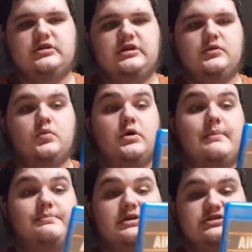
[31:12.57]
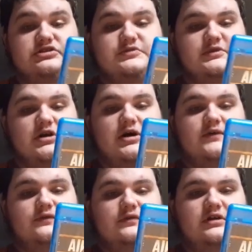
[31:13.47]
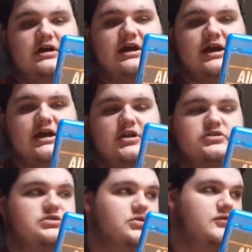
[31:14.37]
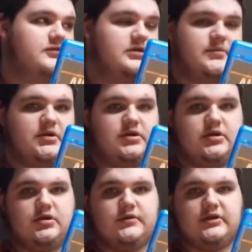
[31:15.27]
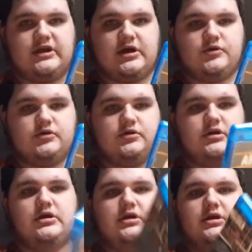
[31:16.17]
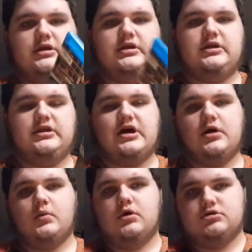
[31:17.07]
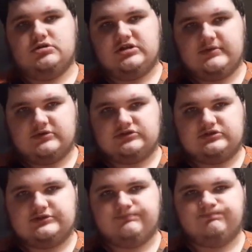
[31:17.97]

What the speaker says: And what pisses me off, I had it over on the counter and it got water damaged.